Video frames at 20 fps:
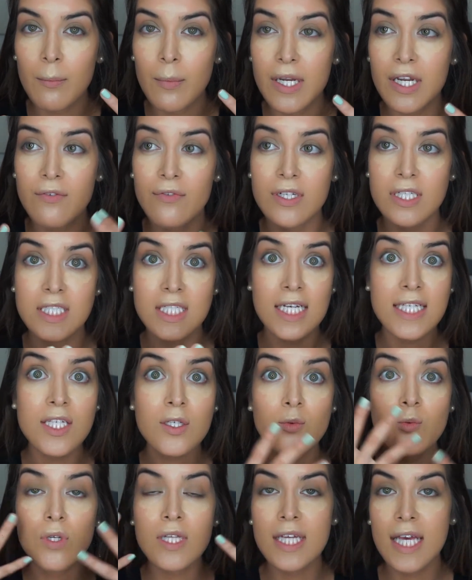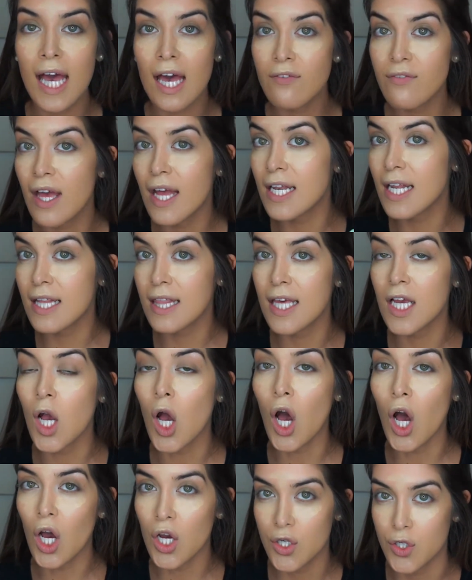But if it doesn't really have anything
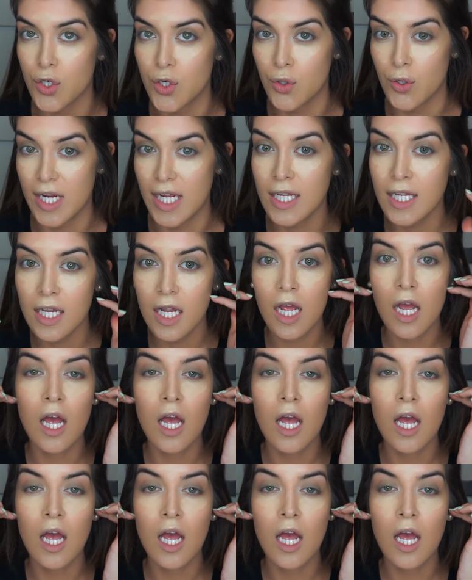under it,